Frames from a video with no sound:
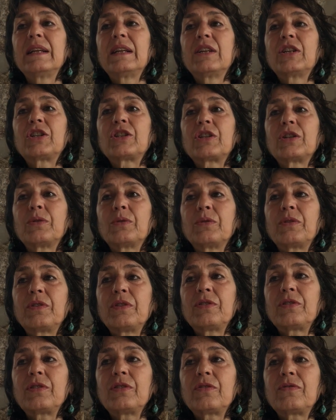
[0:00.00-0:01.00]
So
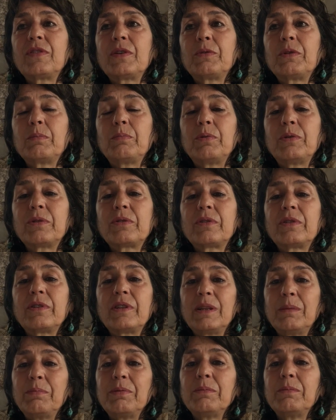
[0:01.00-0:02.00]
this is very important.
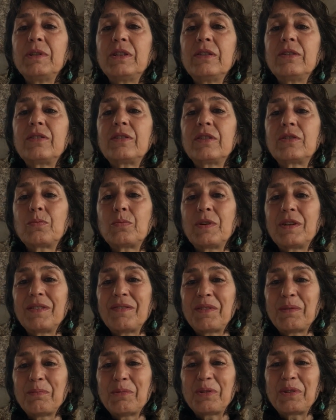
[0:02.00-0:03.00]
Impermanence is one
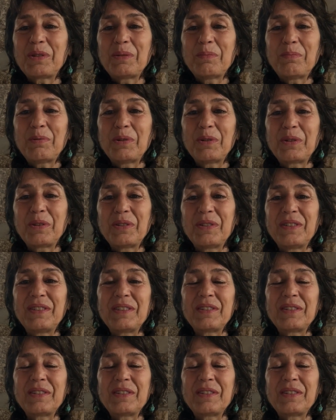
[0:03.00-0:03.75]
of the most important.